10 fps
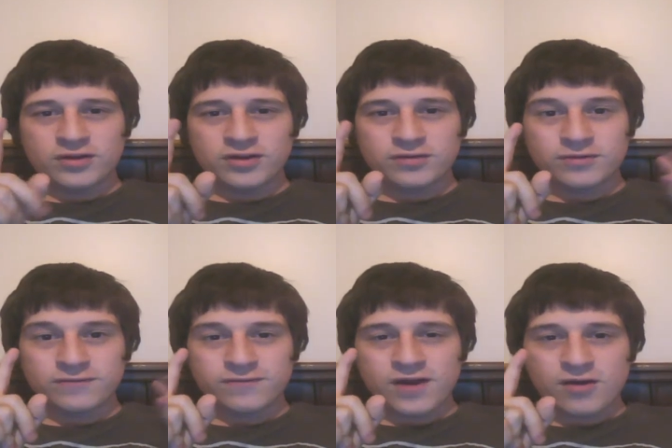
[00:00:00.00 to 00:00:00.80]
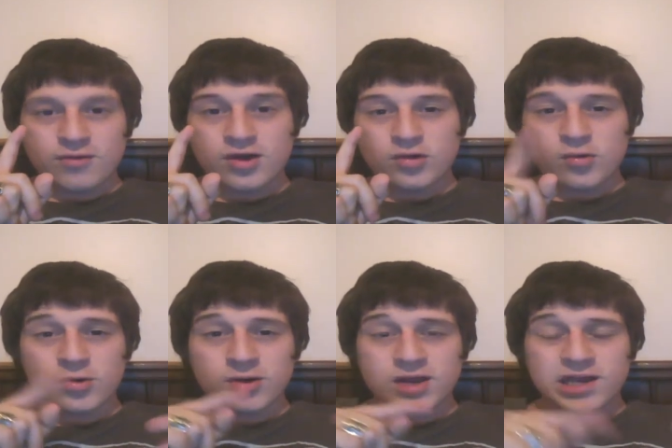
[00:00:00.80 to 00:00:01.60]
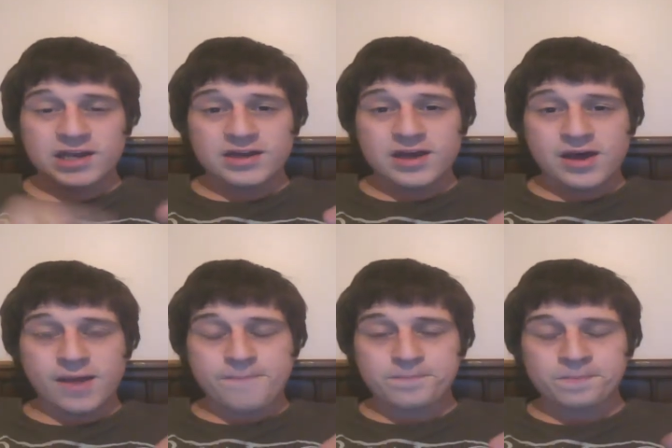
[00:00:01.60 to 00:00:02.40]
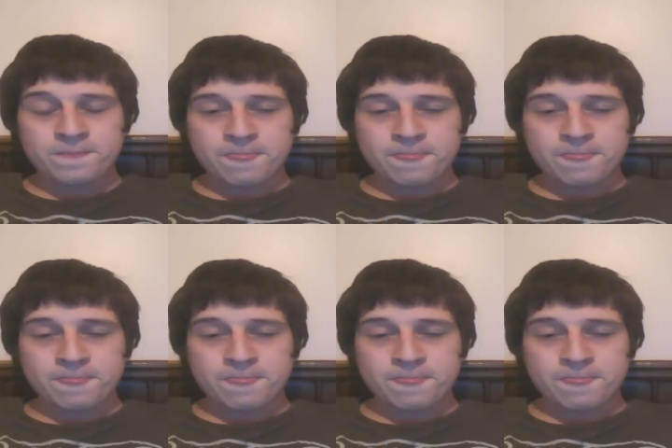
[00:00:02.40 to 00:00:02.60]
either in Fire Red or in um,